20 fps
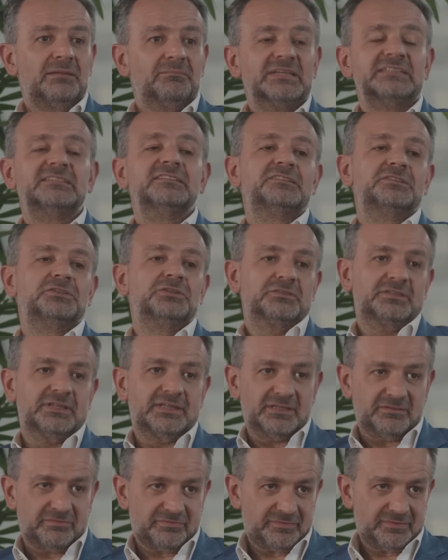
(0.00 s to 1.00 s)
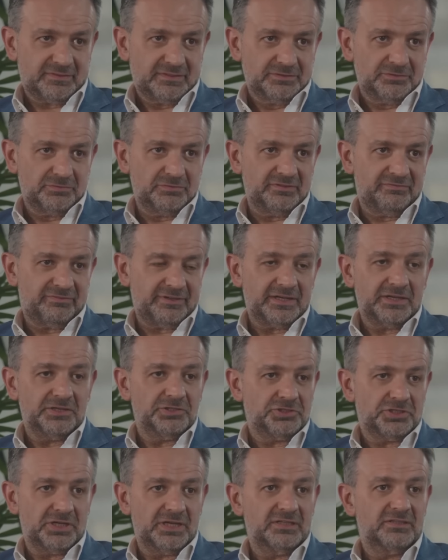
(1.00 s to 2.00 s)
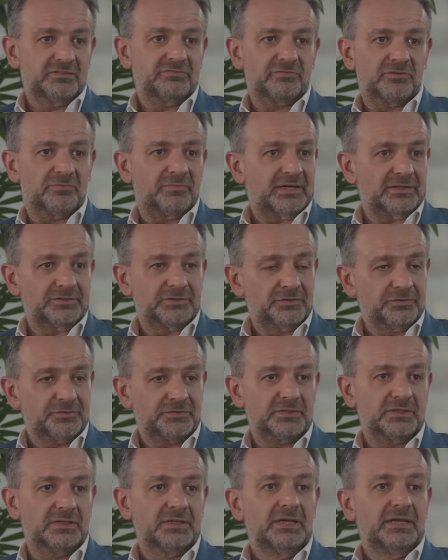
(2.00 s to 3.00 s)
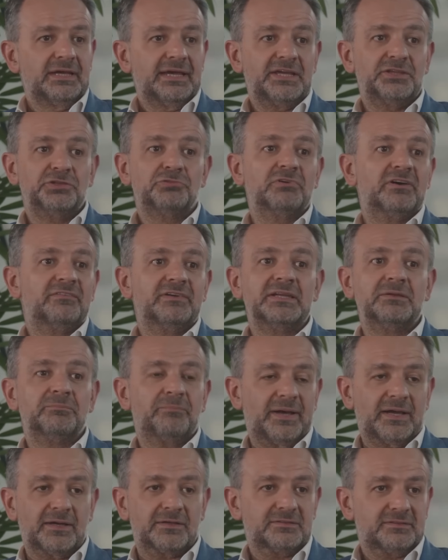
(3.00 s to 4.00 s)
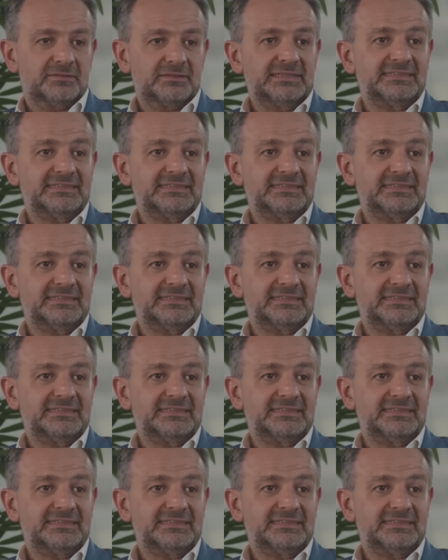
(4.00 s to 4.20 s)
but this is not enough to differentiate from others and to have an impact.